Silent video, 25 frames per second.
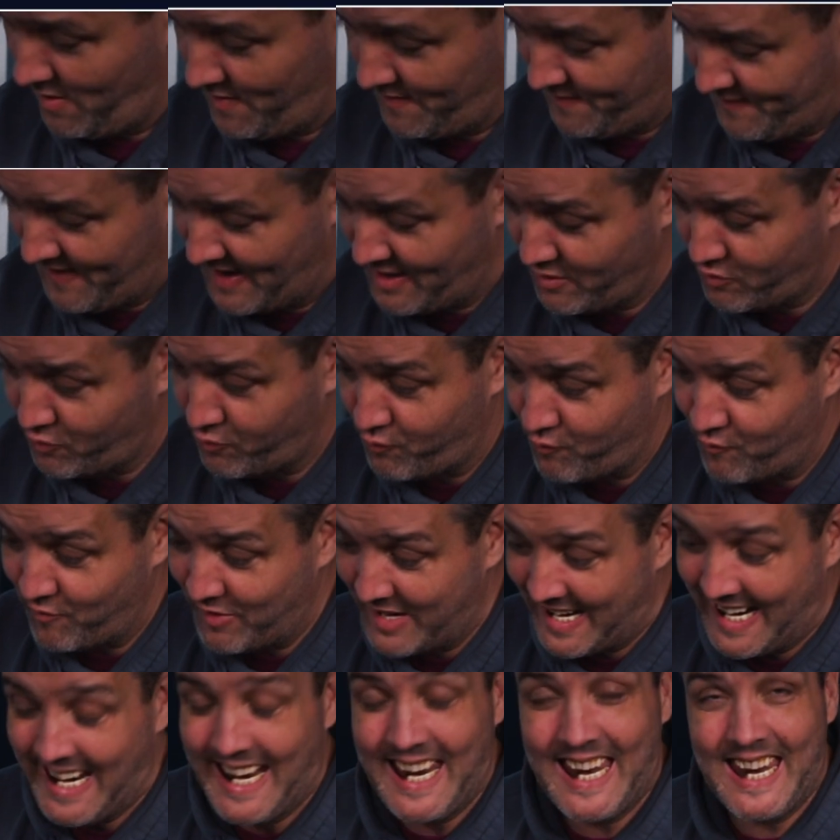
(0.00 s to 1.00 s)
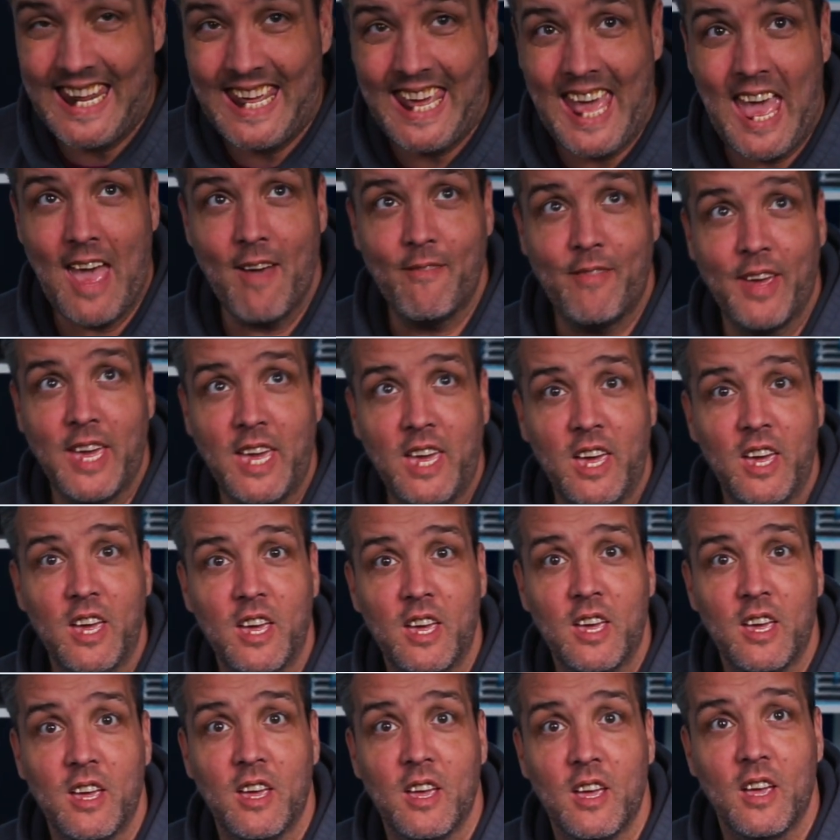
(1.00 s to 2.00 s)
That's really heavy.
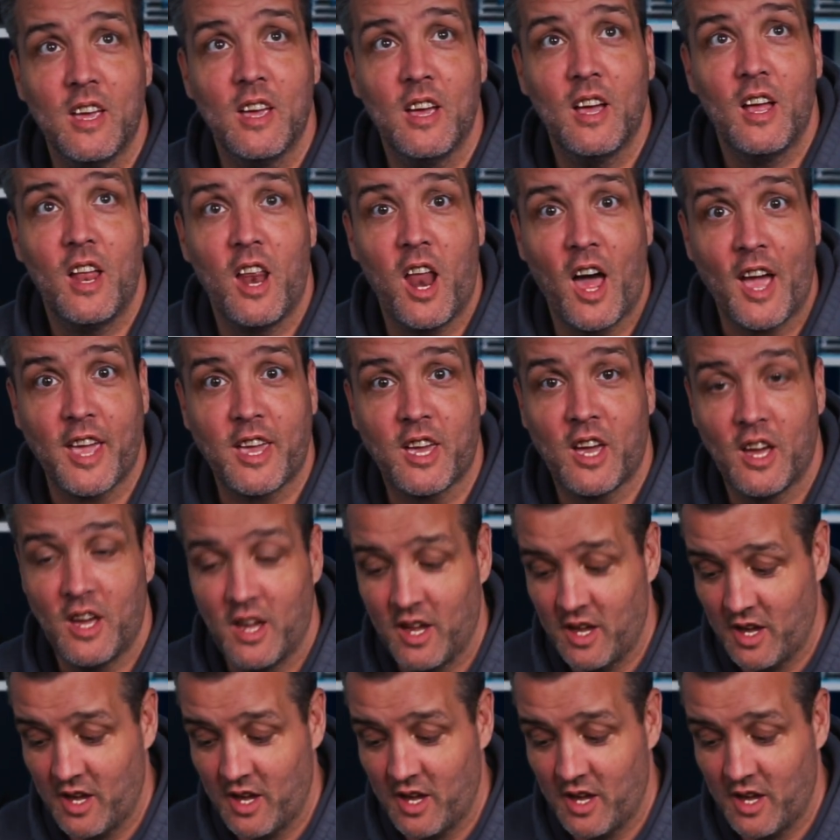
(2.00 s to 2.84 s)
Like,